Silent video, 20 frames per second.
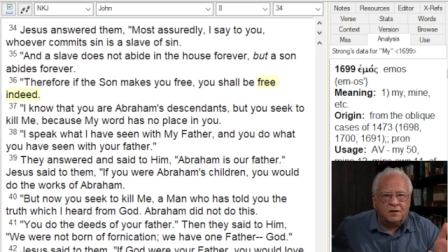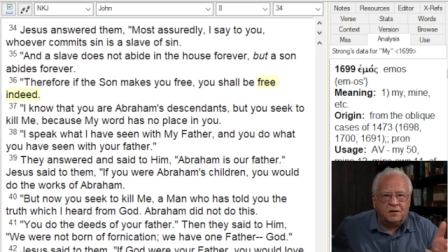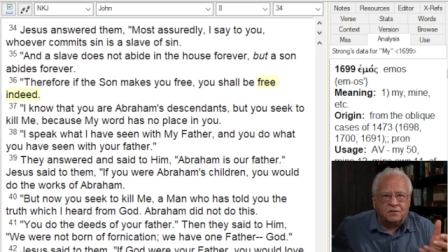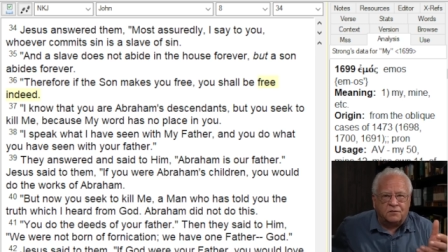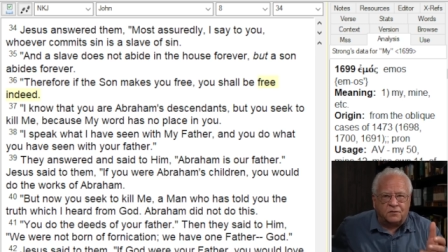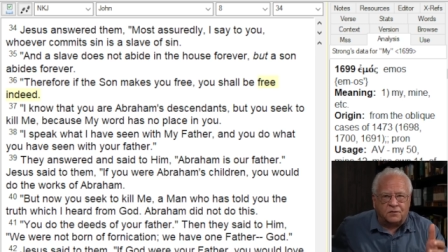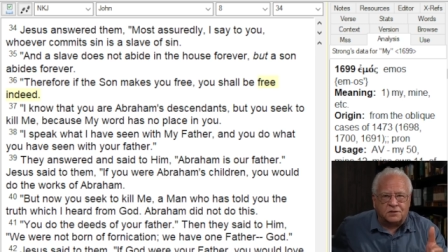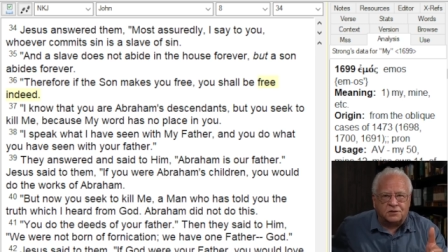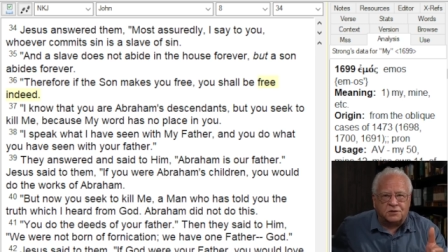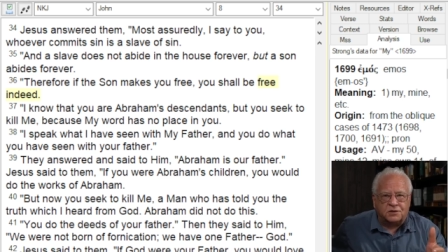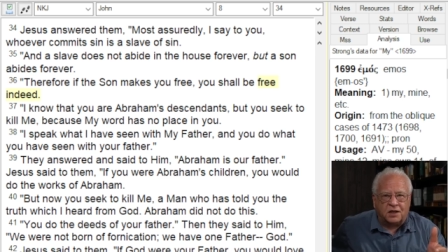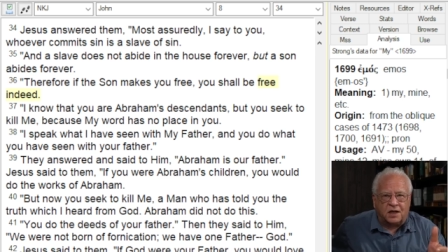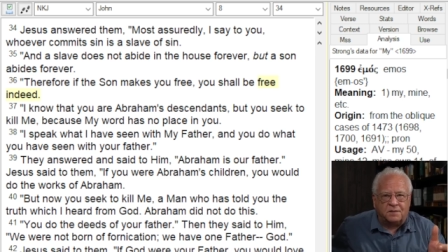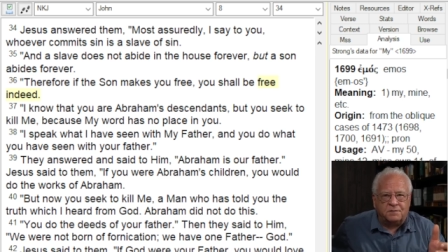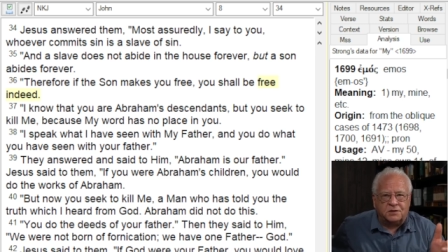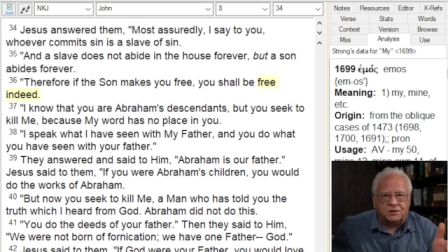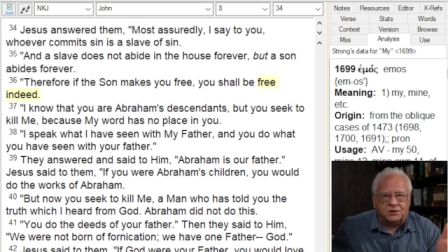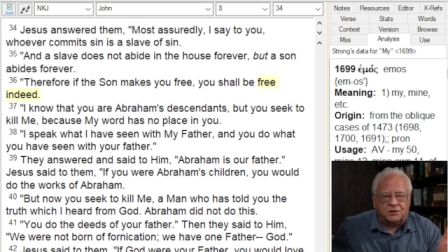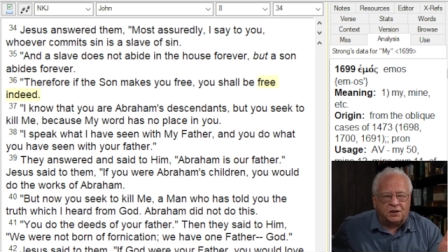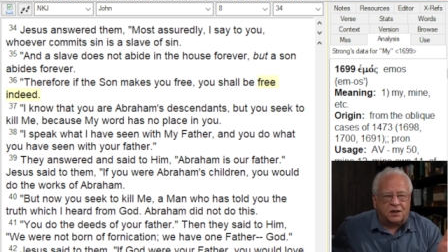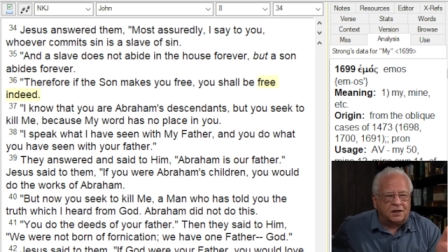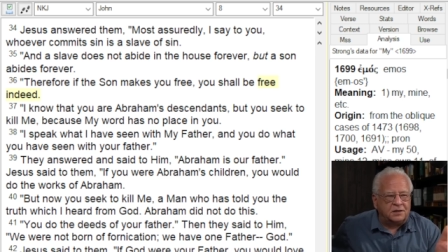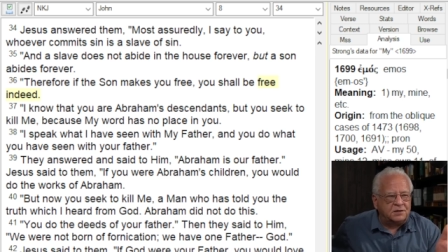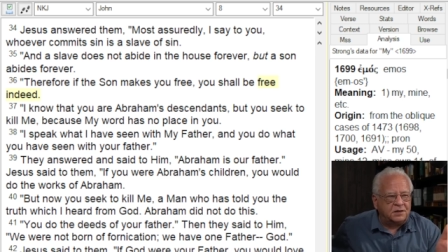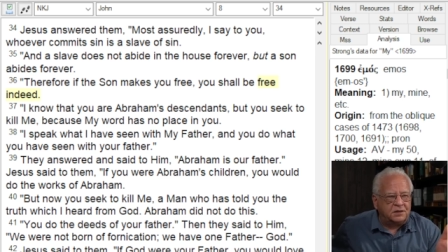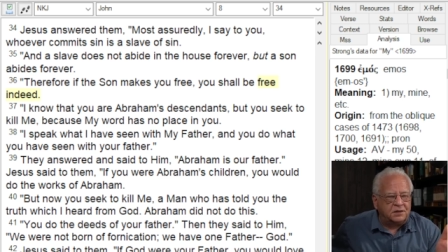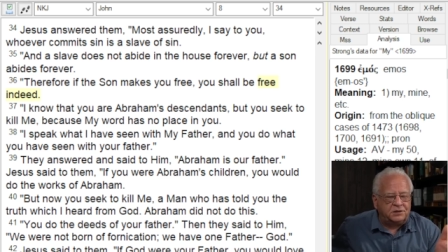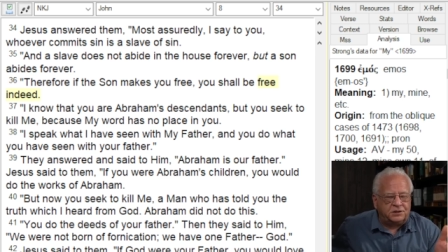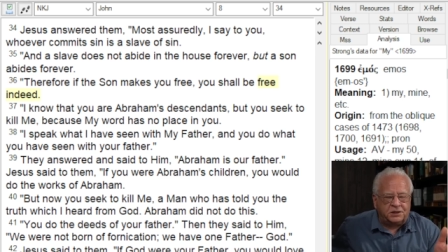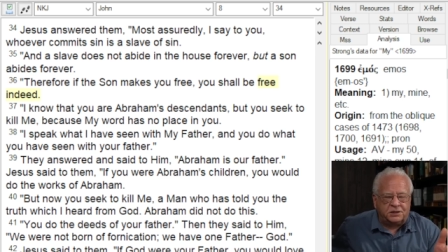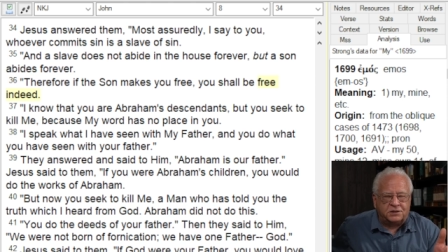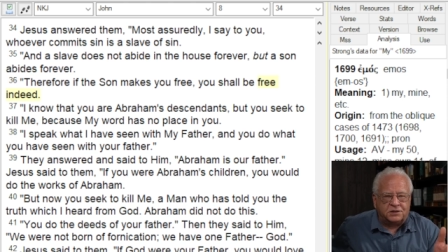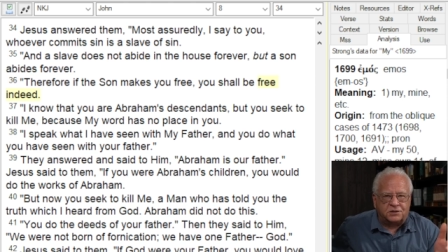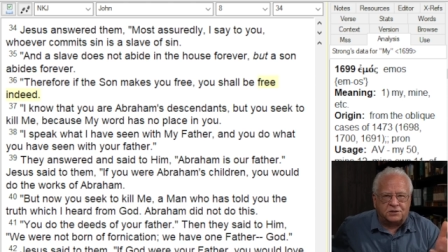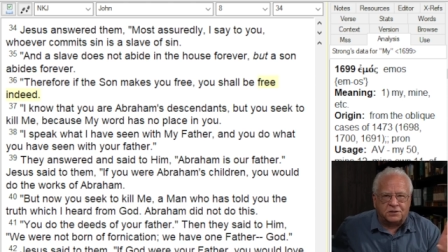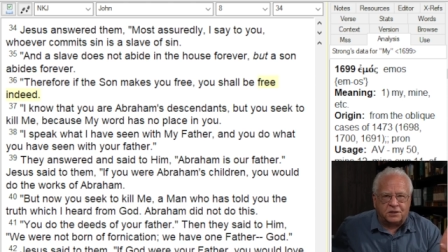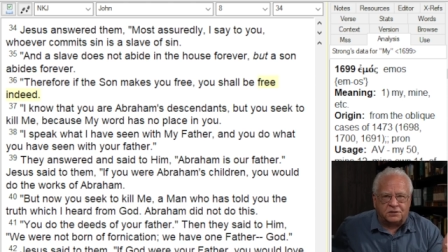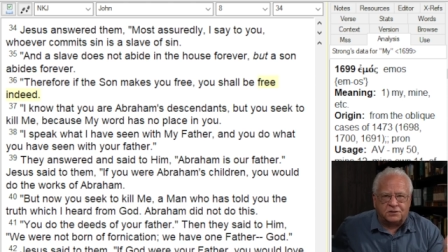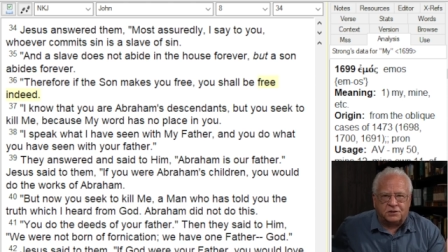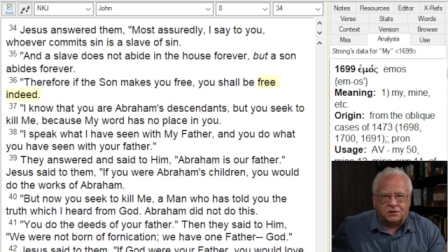First time, as John, uh, Jesus
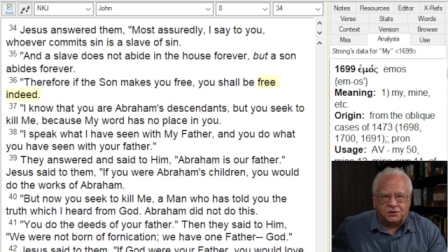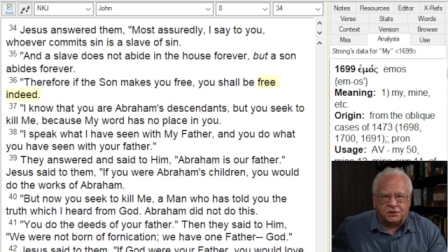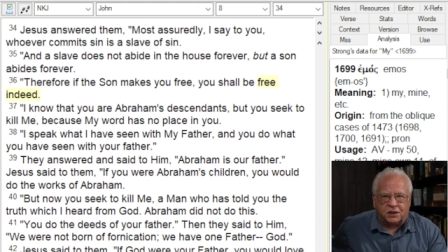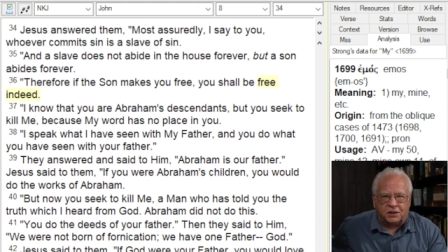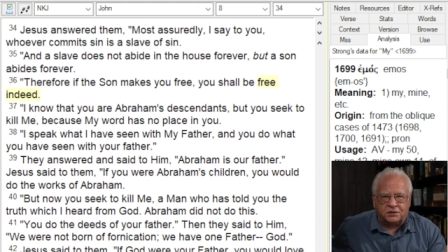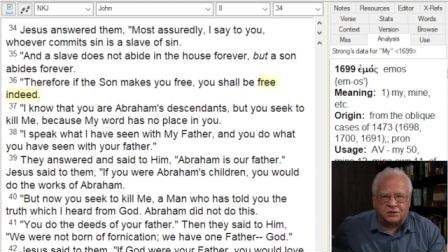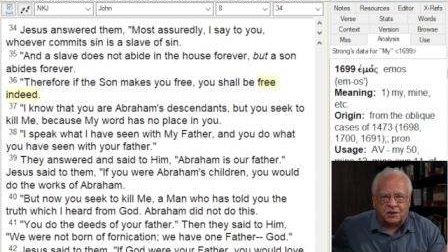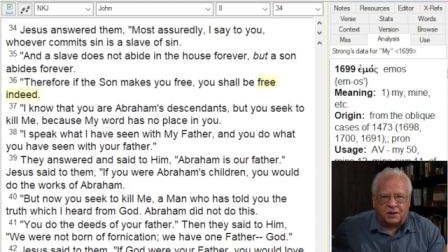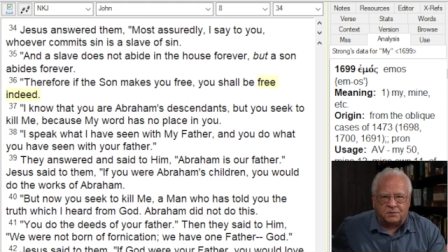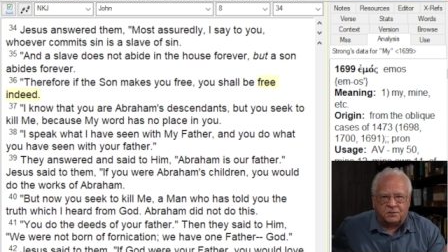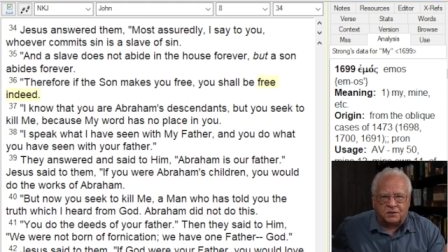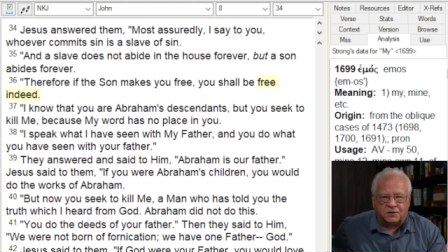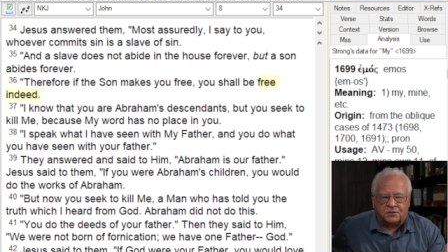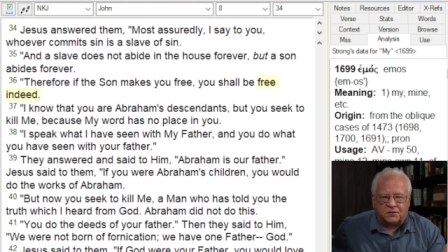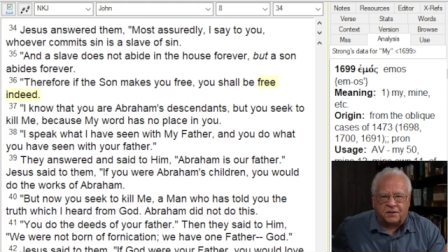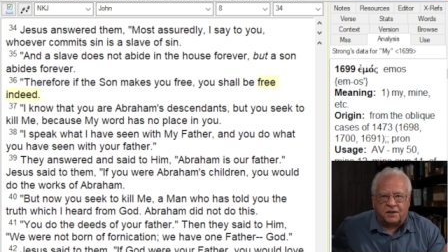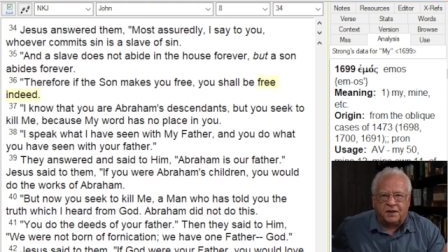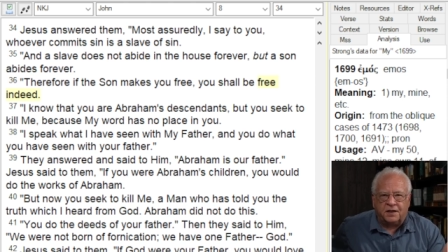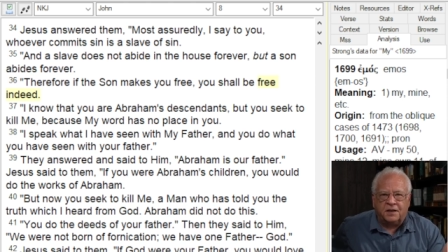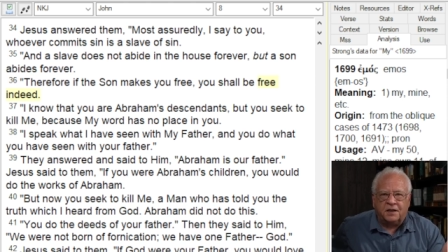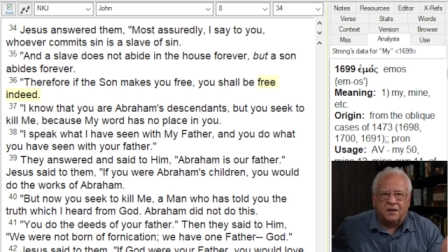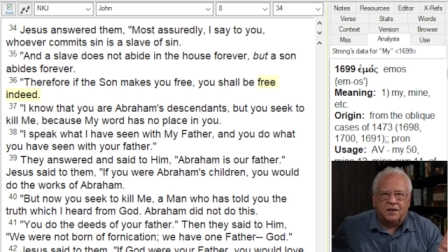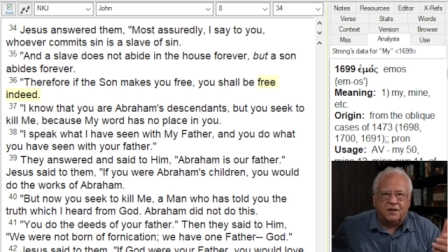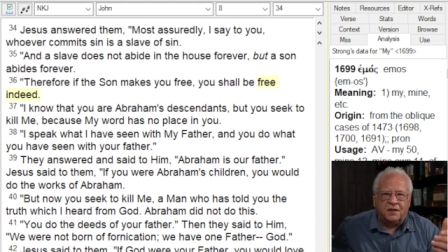says in John chapter 3,